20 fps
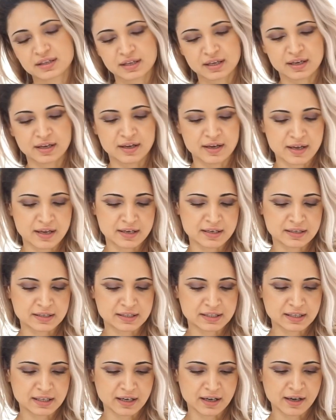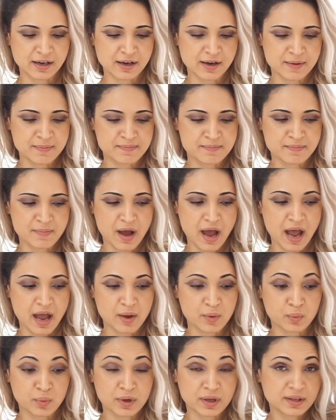and I
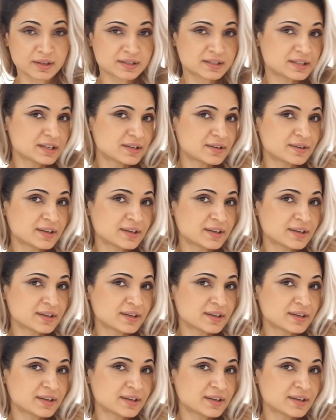will see